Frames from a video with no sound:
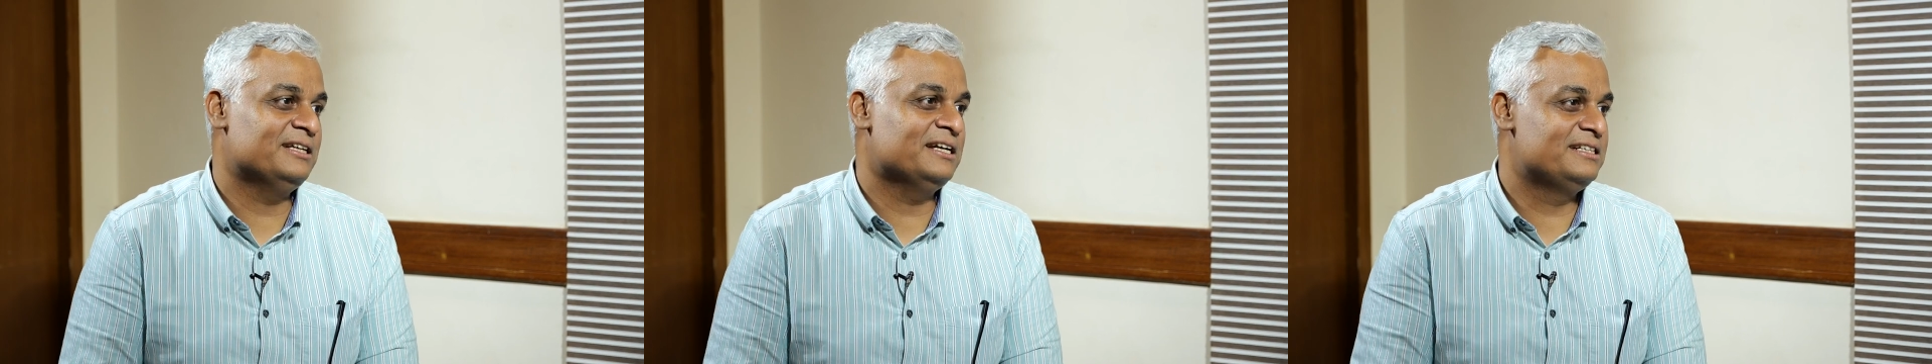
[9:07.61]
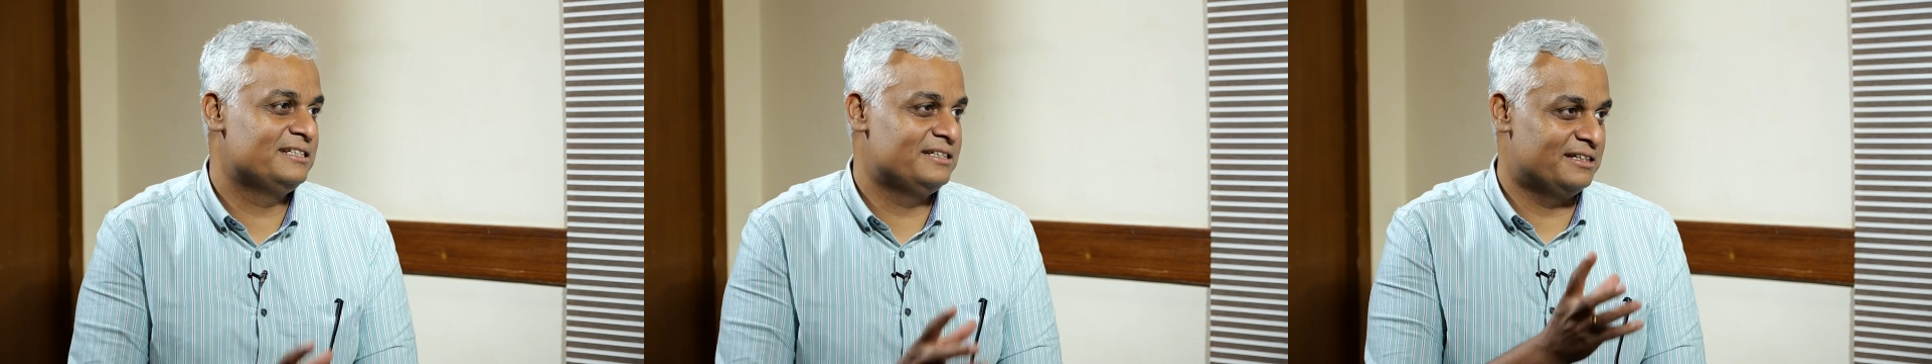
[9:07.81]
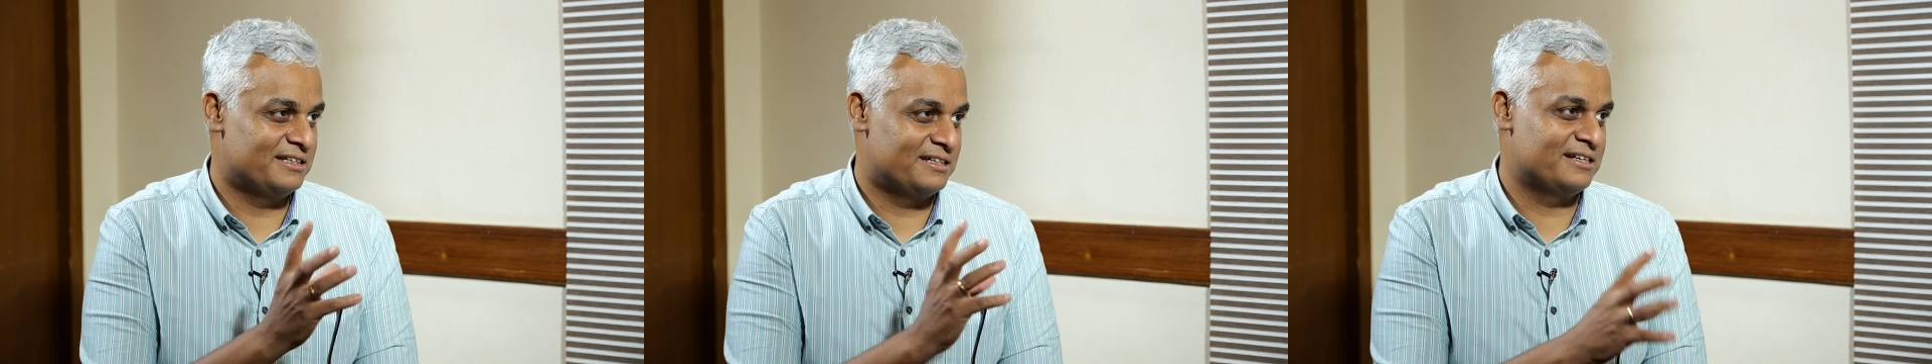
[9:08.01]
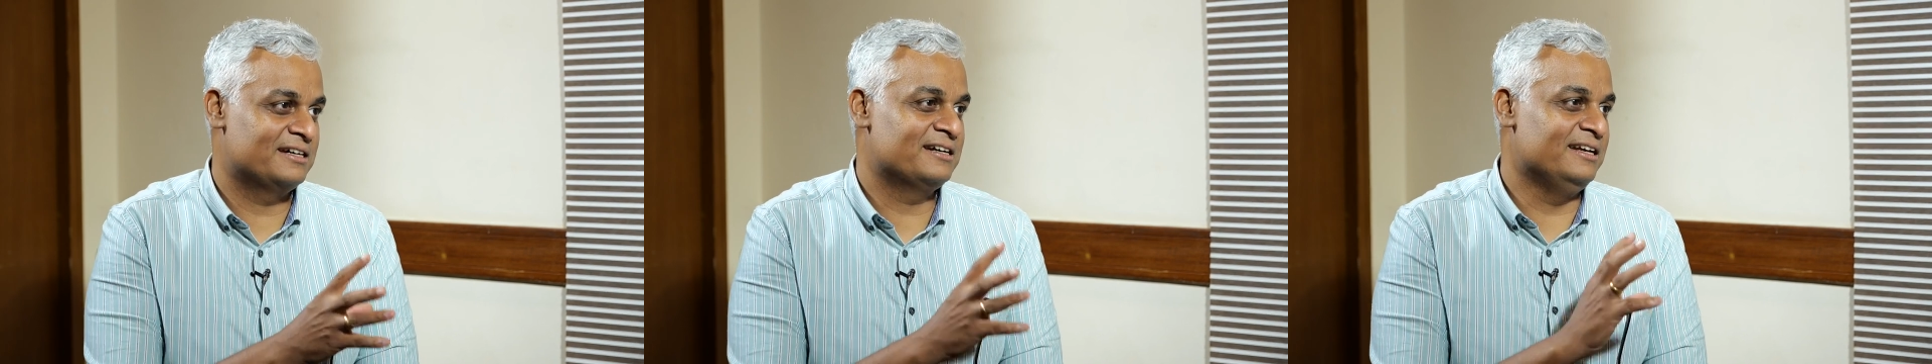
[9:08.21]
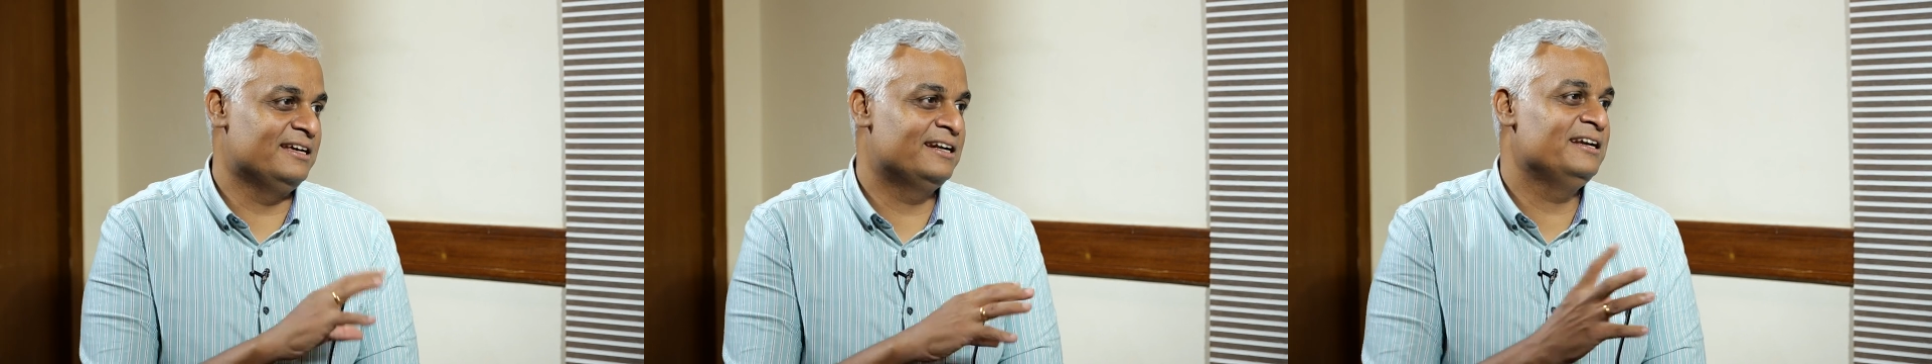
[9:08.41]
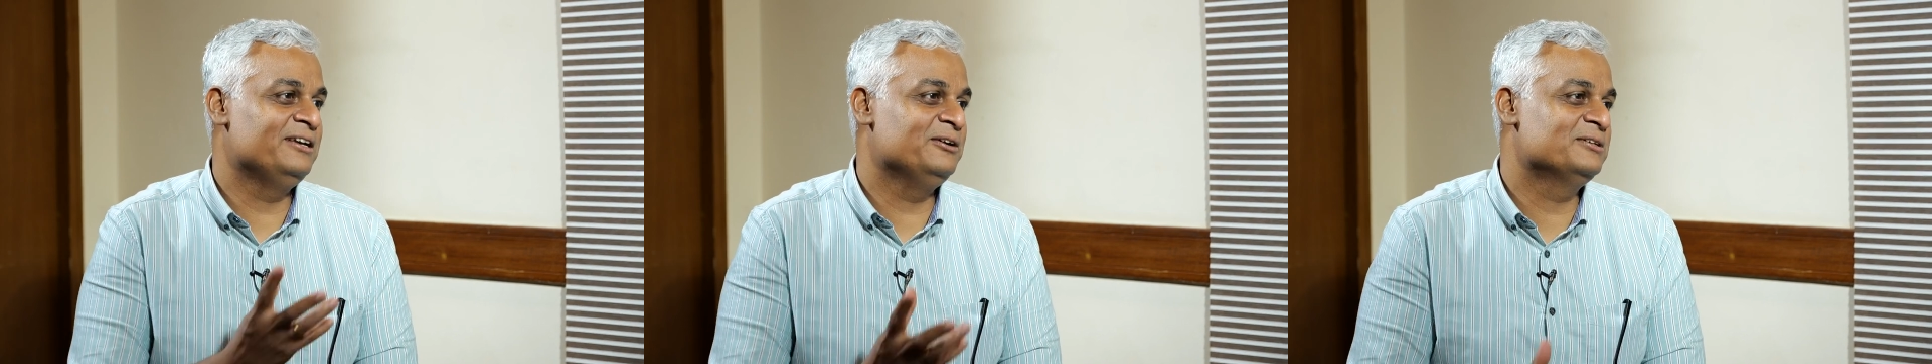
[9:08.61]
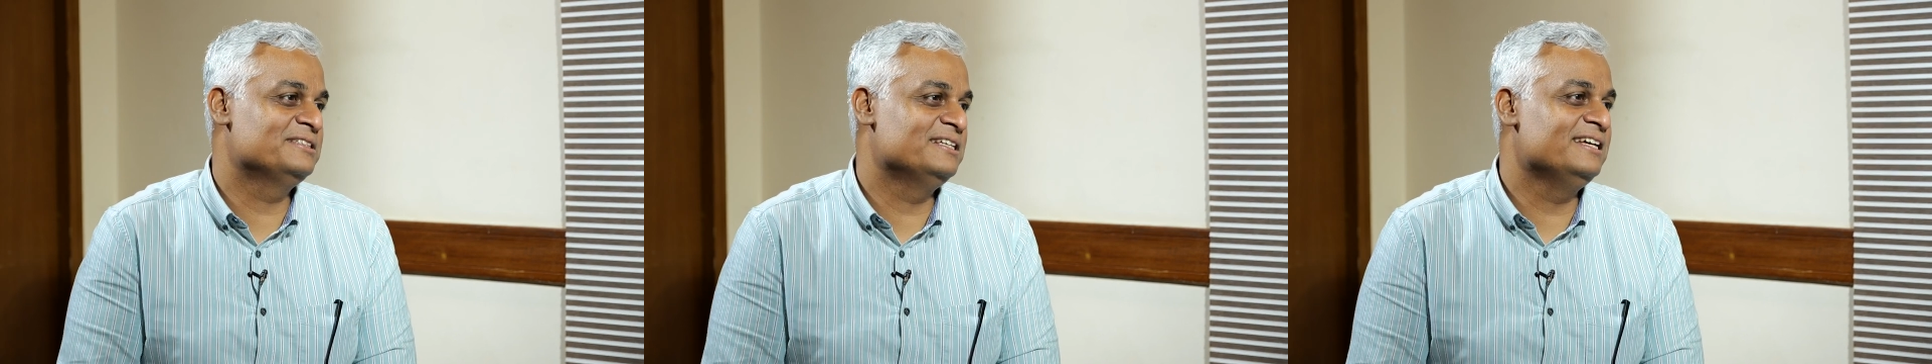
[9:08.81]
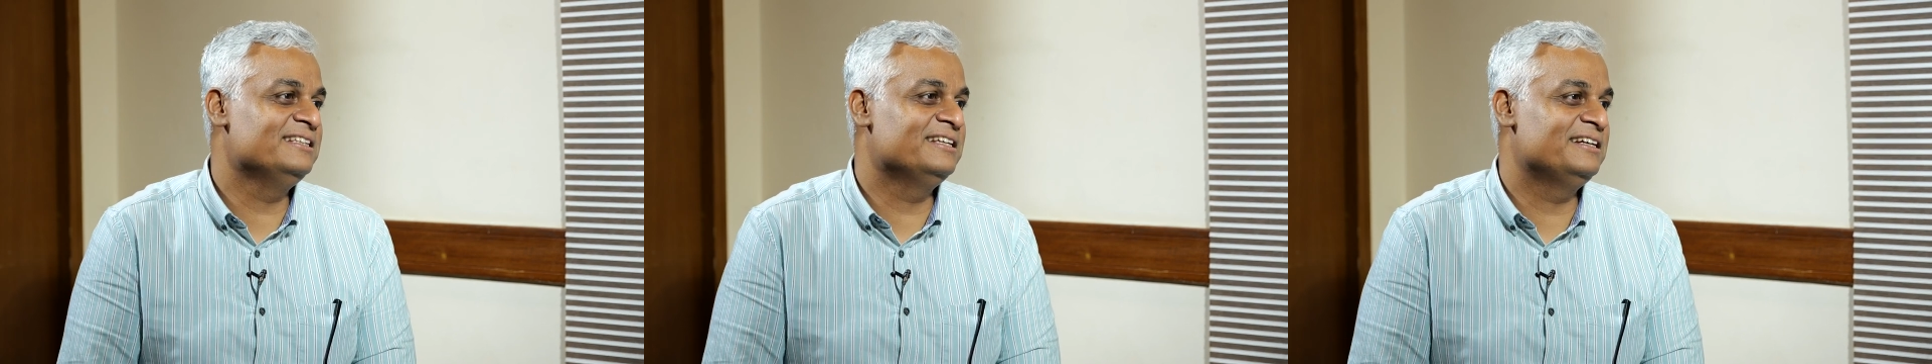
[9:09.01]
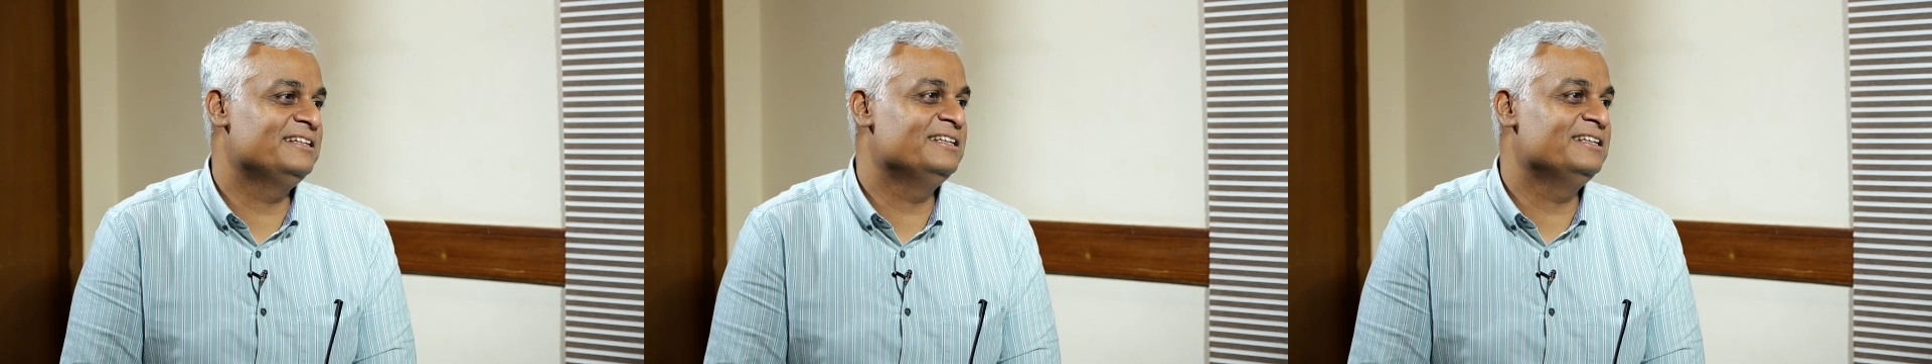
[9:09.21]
that clearly, you are saying that